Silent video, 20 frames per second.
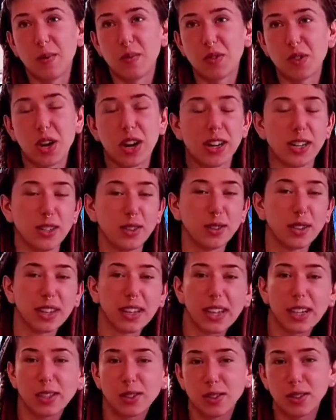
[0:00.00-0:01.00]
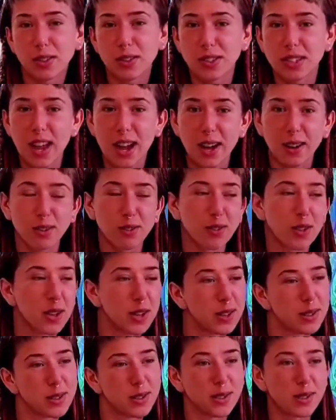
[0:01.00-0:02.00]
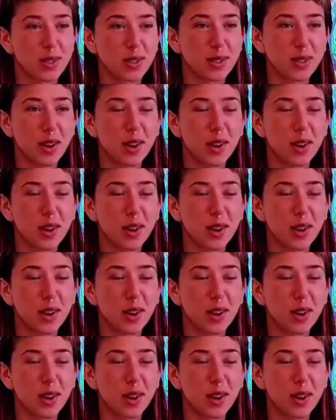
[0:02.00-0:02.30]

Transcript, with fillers: try to do like intros and outros and just